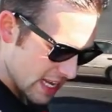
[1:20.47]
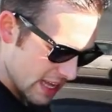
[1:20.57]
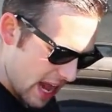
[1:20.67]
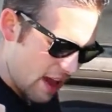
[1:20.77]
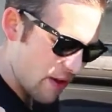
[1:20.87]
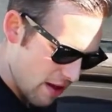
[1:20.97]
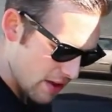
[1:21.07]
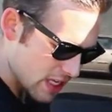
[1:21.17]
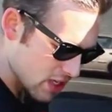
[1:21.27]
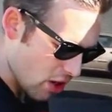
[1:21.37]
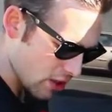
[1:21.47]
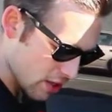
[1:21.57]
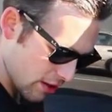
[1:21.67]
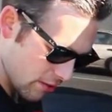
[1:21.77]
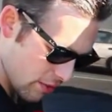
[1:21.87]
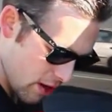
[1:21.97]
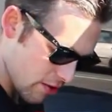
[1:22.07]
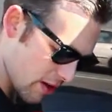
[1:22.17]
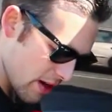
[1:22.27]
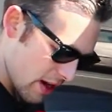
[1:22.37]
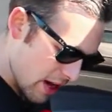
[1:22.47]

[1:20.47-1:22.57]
that have heavy salt on the road.